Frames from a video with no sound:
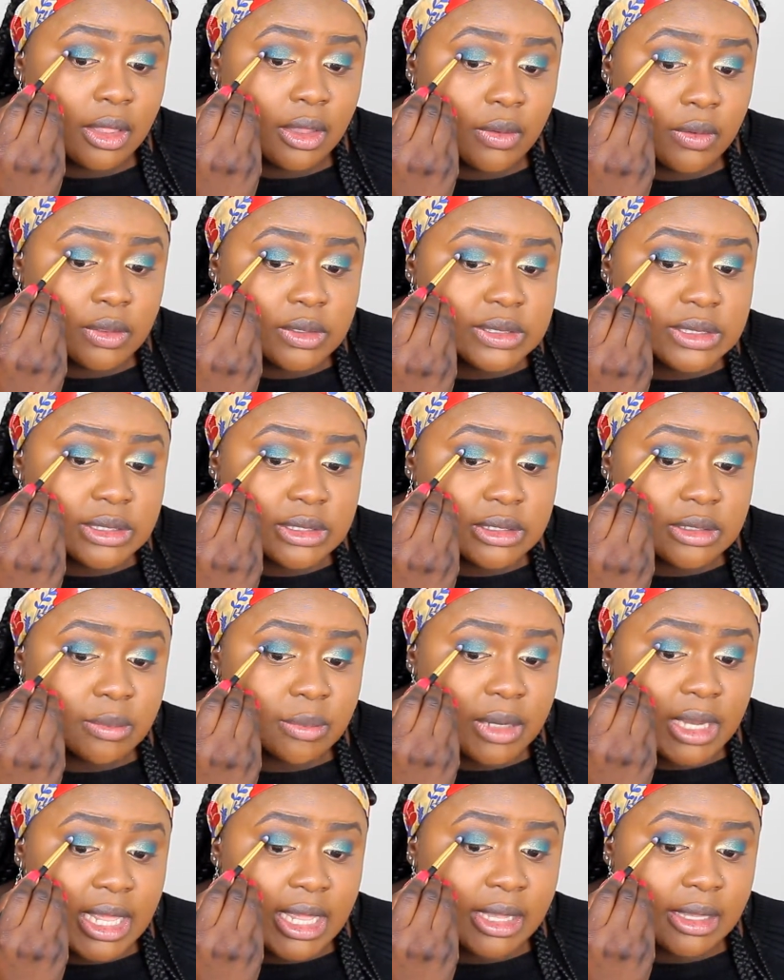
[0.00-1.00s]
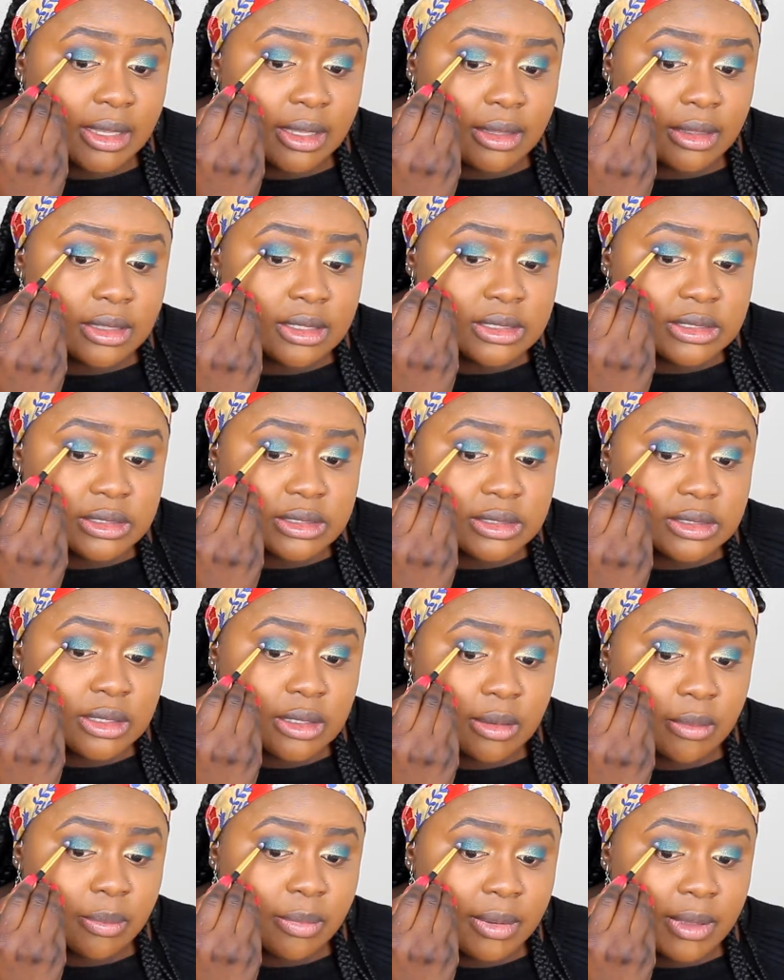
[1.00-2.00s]
there isn't a black in this
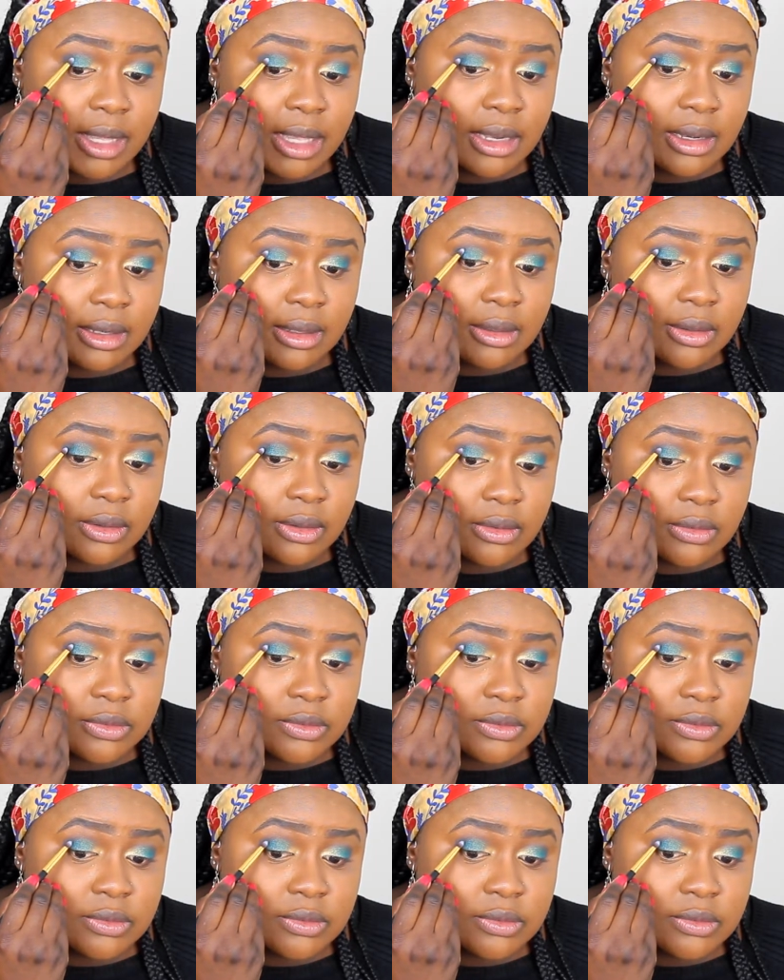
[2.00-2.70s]
palette.